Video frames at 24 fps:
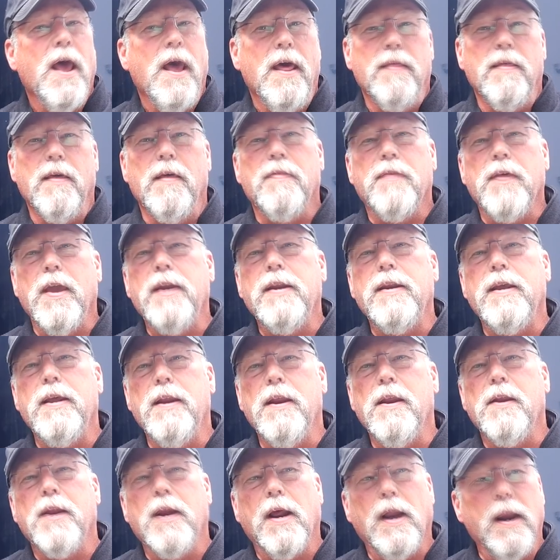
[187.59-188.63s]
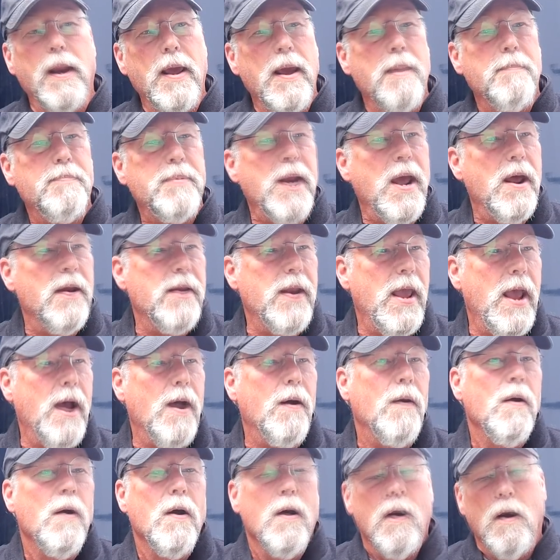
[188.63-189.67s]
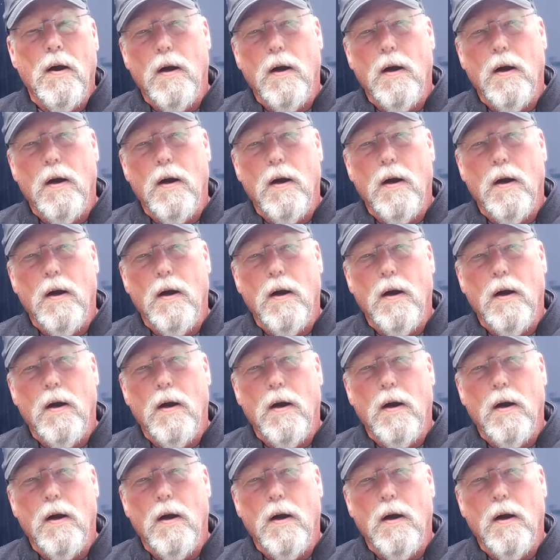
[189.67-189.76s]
and that they needed to clamp down now